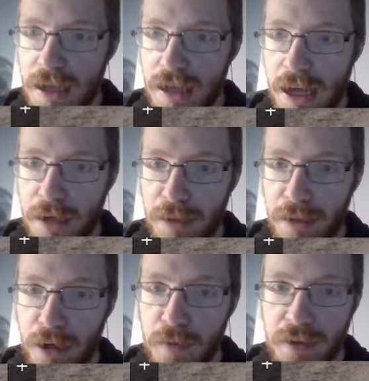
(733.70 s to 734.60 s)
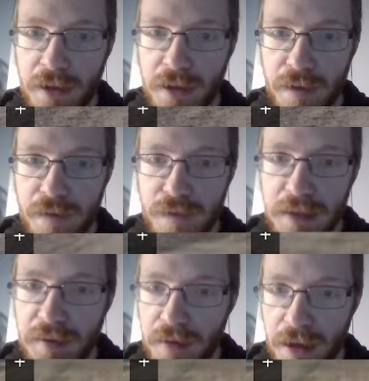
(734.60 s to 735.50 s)
quite open fields
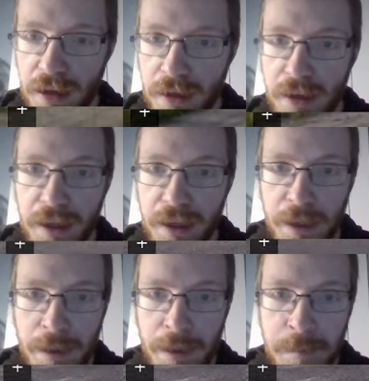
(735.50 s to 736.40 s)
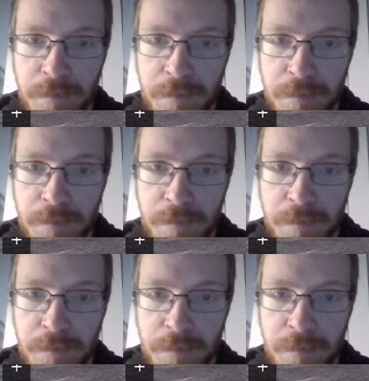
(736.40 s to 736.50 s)
here. Um,